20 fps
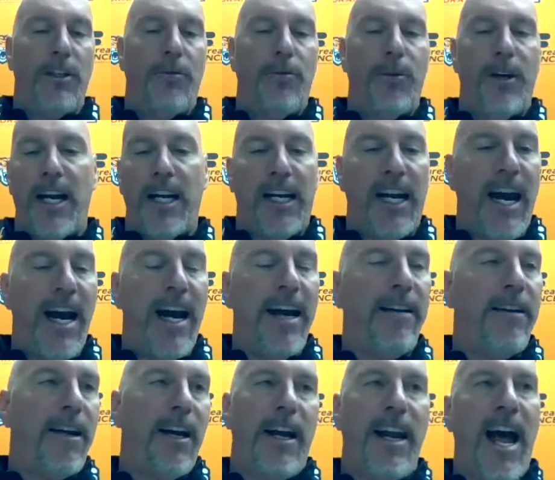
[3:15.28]
just we got a
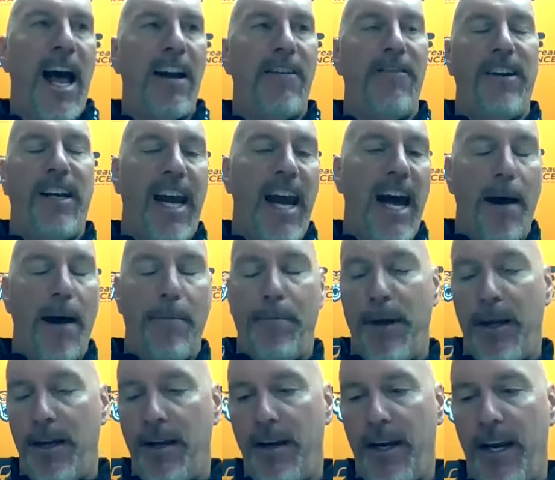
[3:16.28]
guy cut out of a
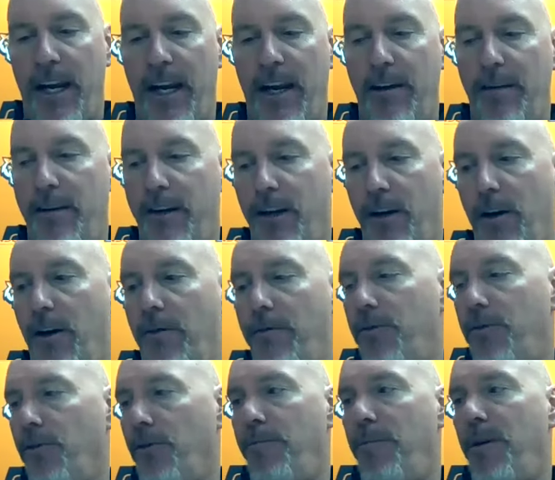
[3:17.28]
gap, and and you
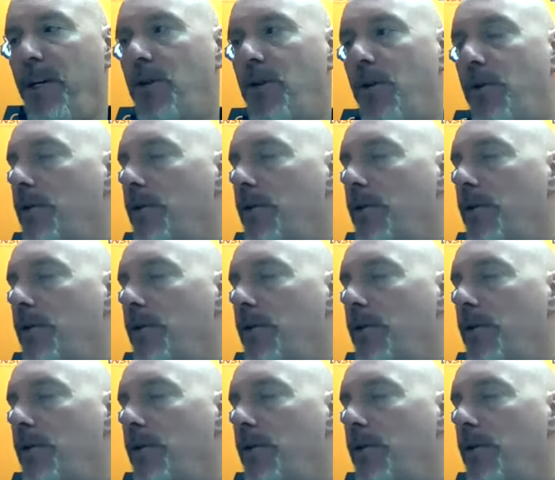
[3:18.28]
know, truth be